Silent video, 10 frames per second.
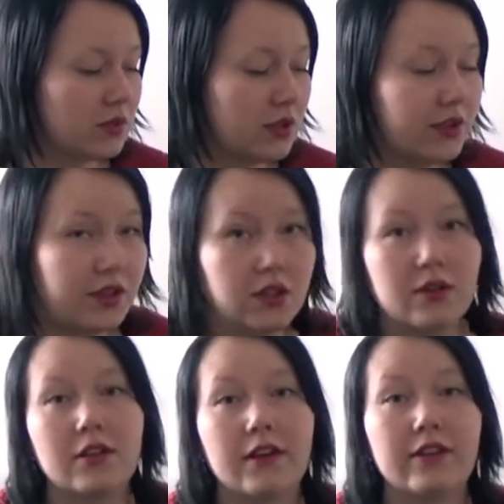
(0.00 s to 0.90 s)
I think
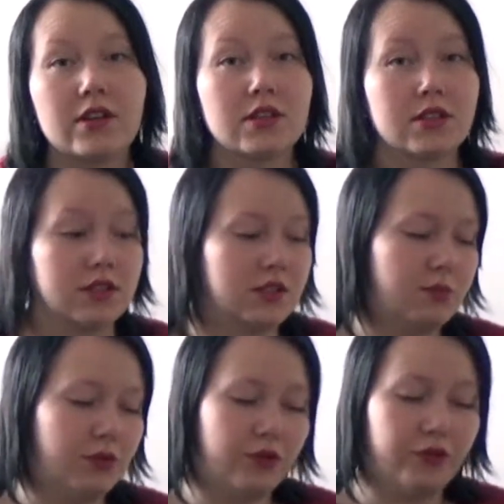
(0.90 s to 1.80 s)
I'll have a sip
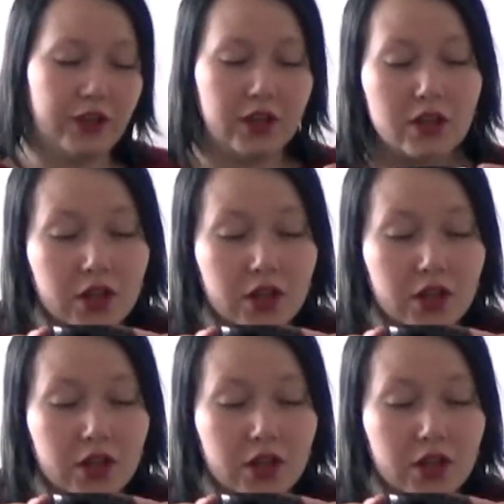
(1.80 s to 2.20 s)
of coffee,